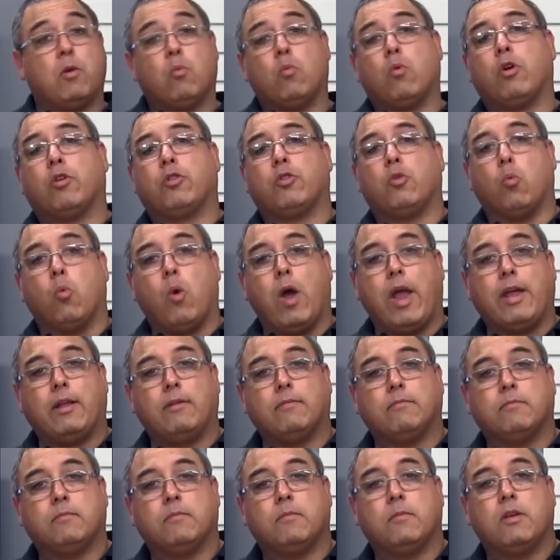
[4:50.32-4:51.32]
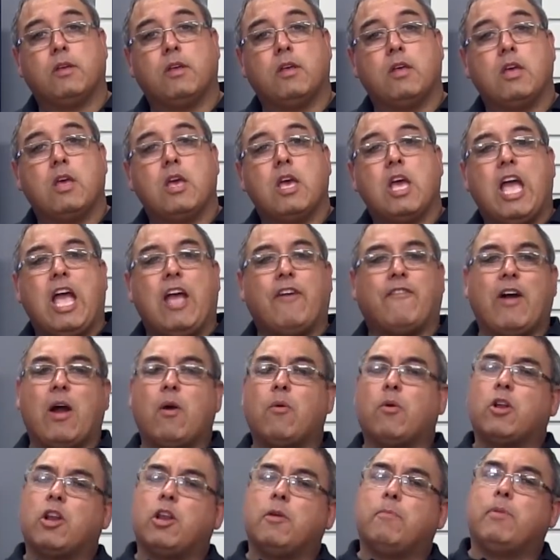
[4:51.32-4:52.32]
been worth the wait. If
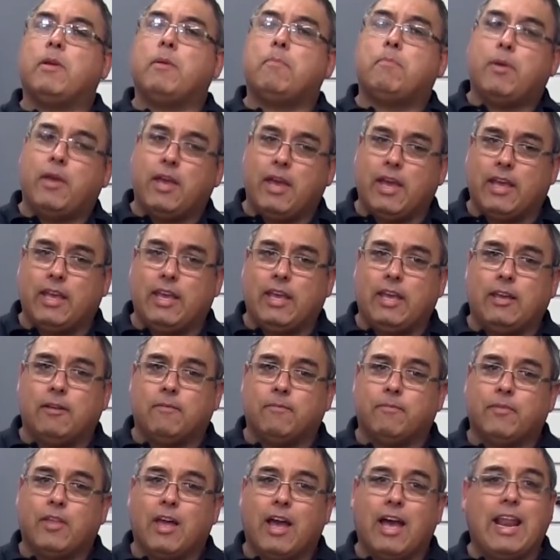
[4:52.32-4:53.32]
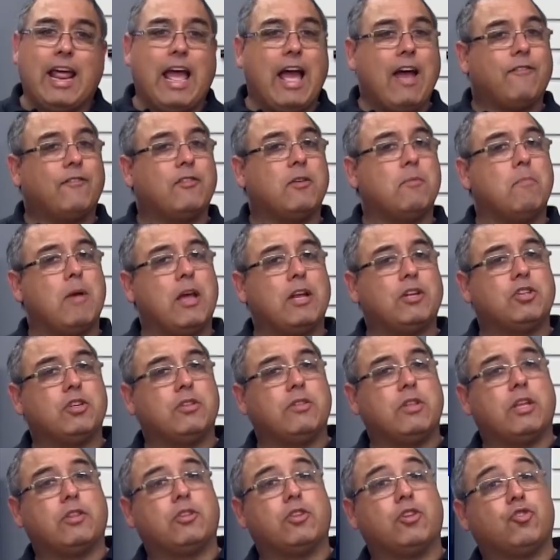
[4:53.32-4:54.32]
I were going to be picky, I'd have to
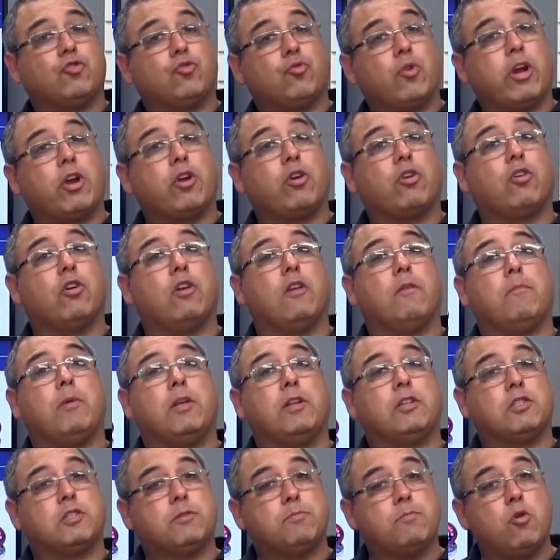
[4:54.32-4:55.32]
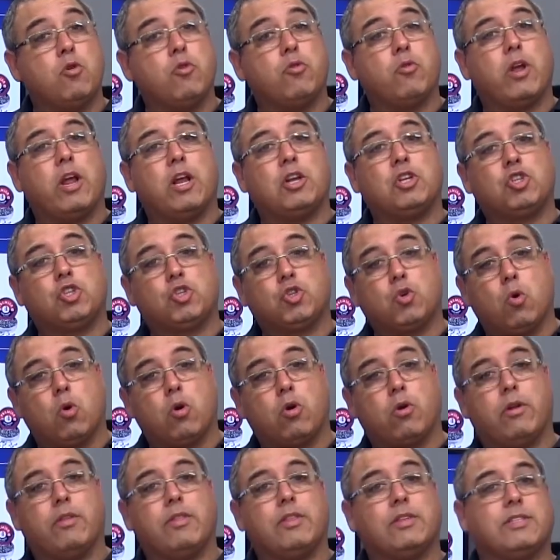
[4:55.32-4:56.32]
mention that the trigger could have been smoother and
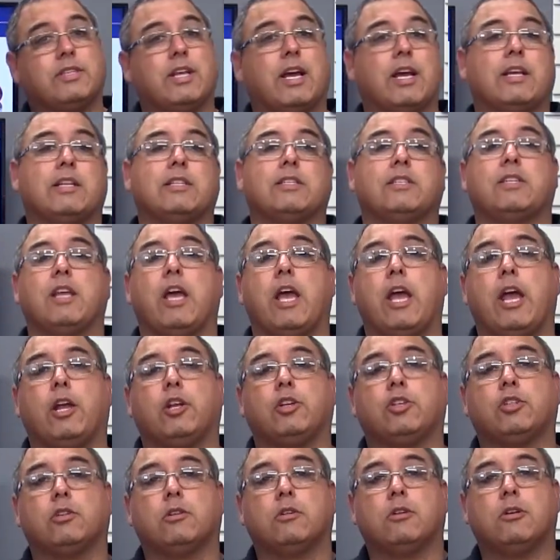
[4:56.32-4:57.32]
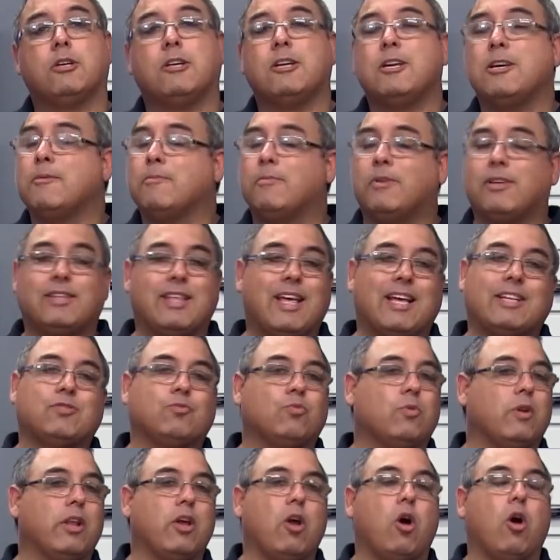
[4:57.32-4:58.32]
shorter in the second stage. But
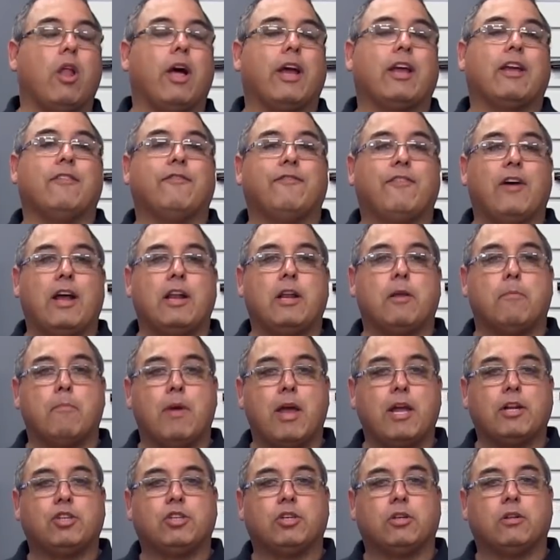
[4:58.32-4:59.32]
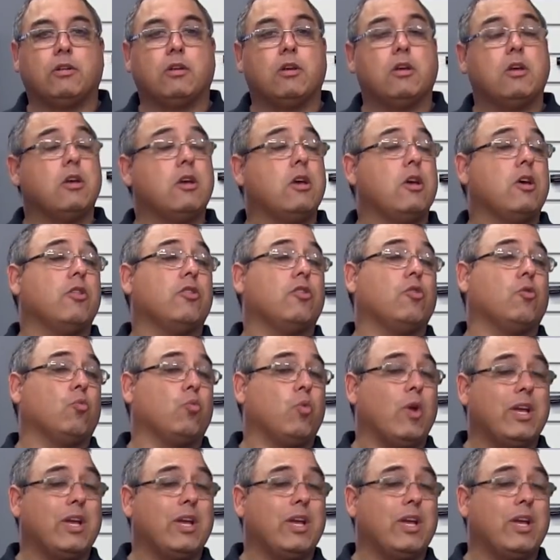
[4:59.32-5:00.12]
that's really all I can find to mention. The